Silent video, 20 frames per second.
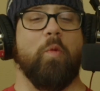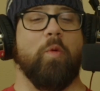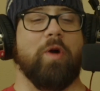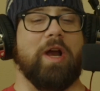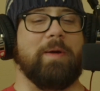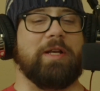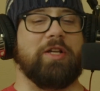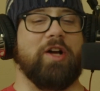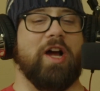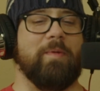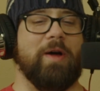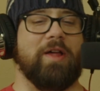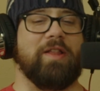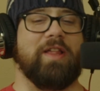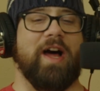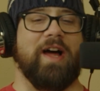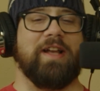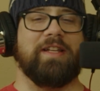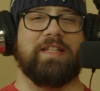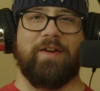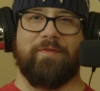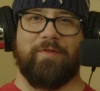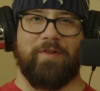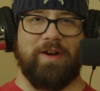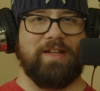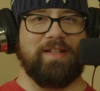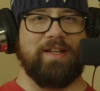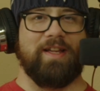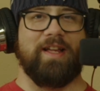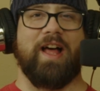we're going to be talking about
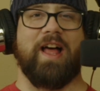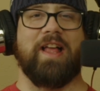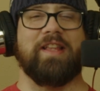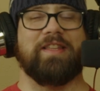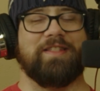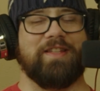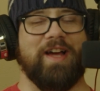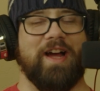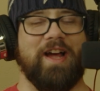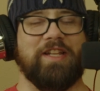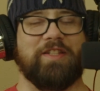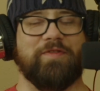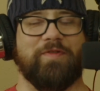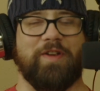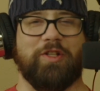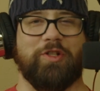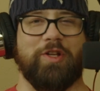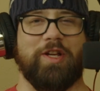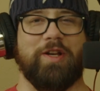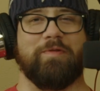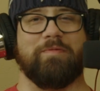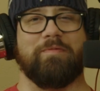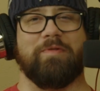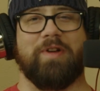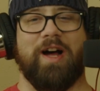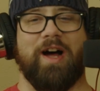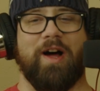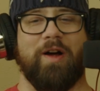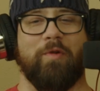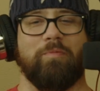different science fiction
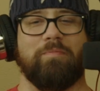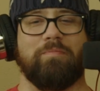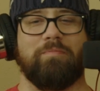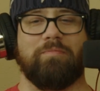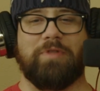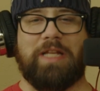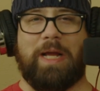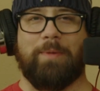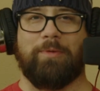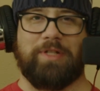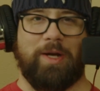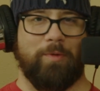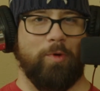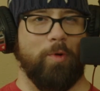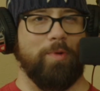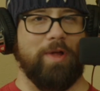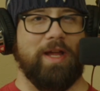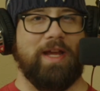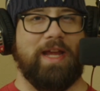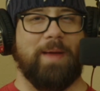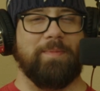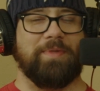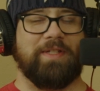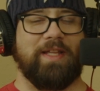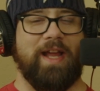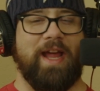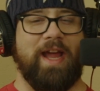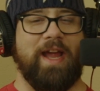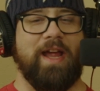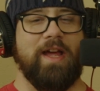tabletop role-playing games
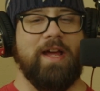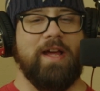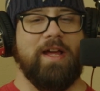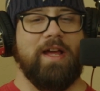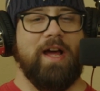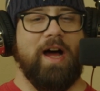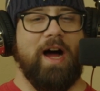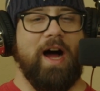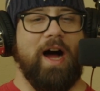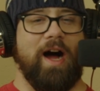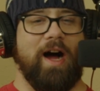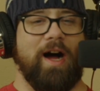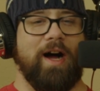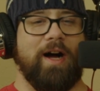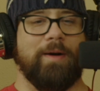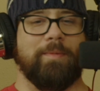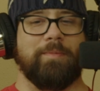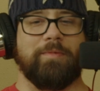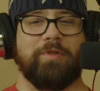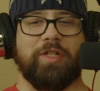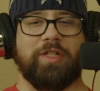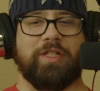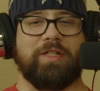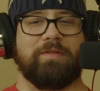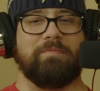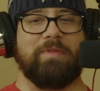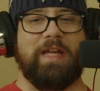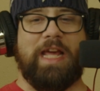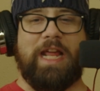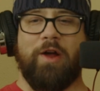today. Just,
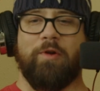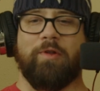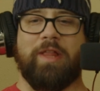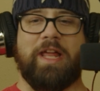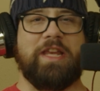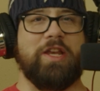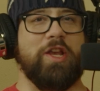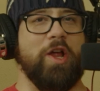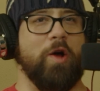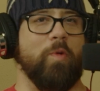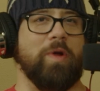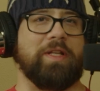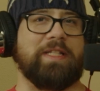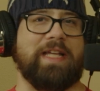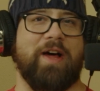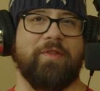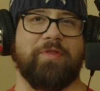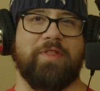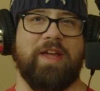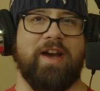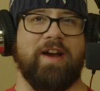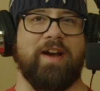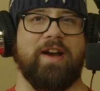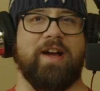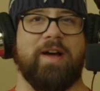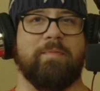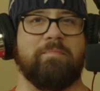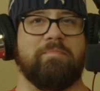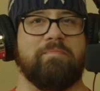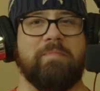let you know what's out
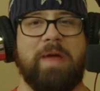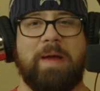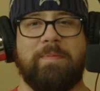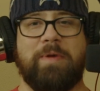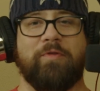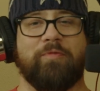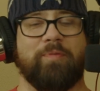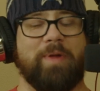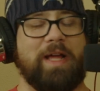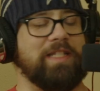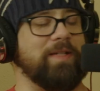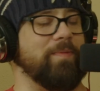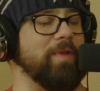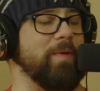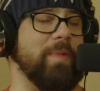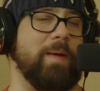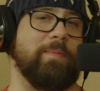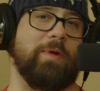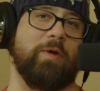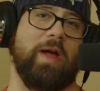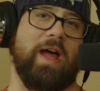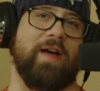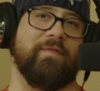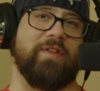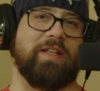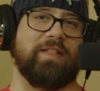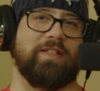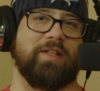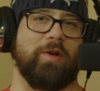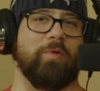there. Maybe you've played some of them, maybe you
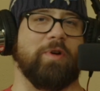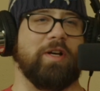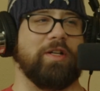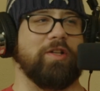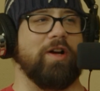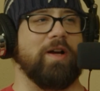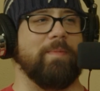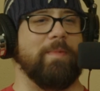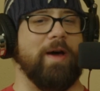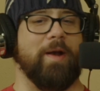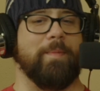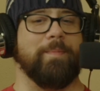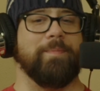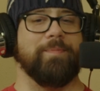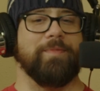haven't. So we're going to talk about them.